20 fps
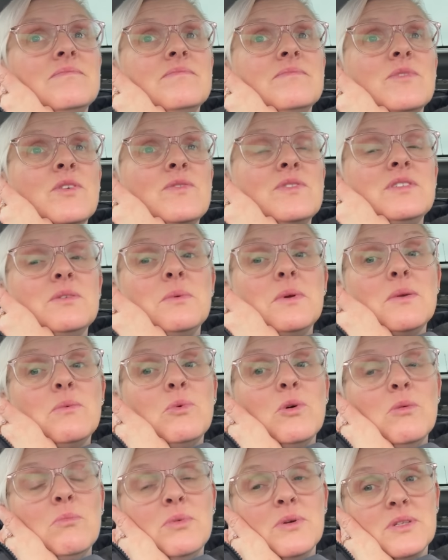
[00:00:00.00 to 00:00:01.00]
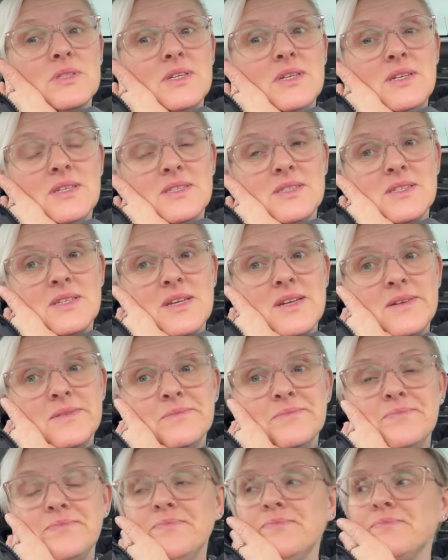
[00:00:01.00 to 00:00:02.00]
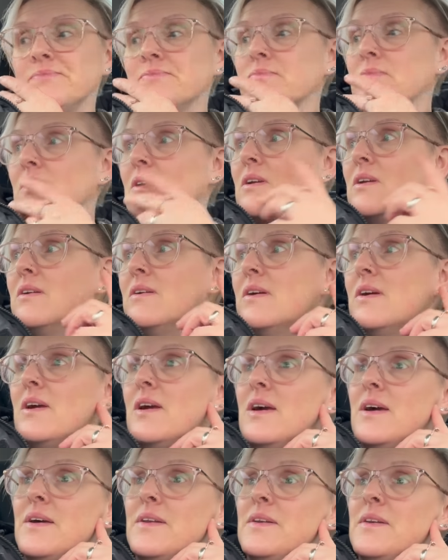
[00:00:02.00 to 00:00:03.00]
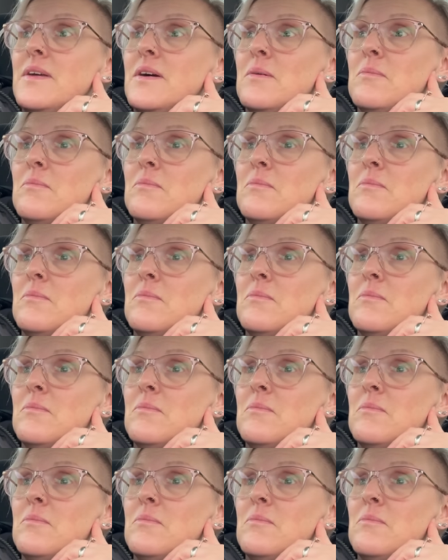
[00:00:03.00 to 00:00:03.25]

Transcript: Obviously, we had World Book Day yesterday. And